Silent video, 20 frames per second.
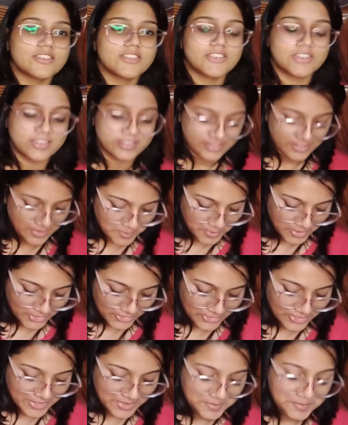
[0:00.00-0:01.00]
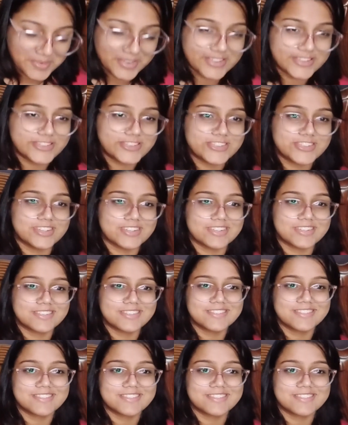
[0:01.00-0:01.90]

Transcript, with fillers: You can see my roll number. Shit.